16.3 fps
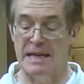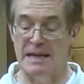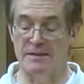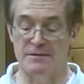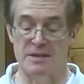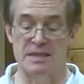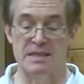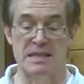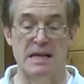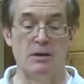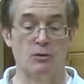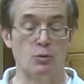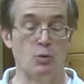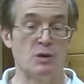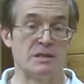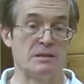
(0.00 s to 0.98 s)
if the
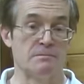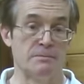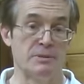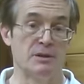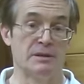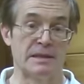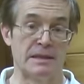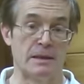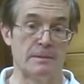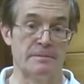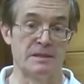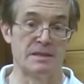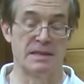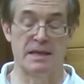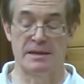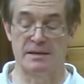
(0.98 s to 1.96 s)
sound wasn't building up
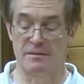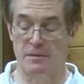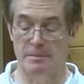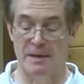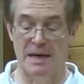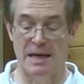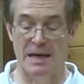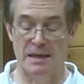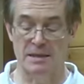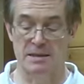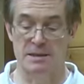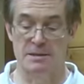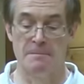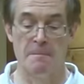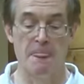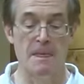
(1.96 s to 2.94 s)
inside of the box.